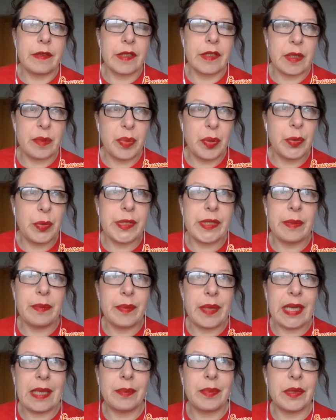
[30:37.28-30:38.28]
supporting
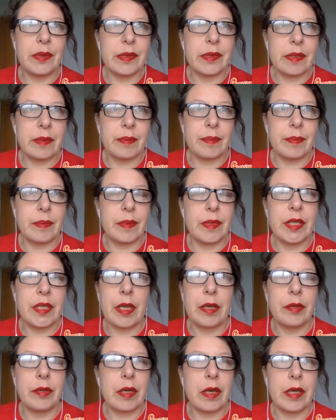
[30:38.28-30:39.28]
people to,
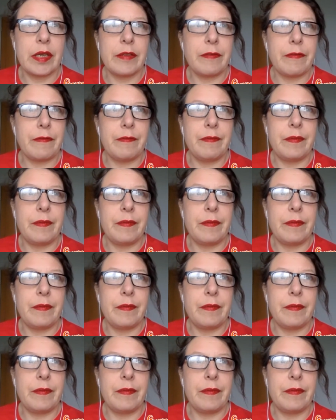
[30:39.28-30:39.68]
kind of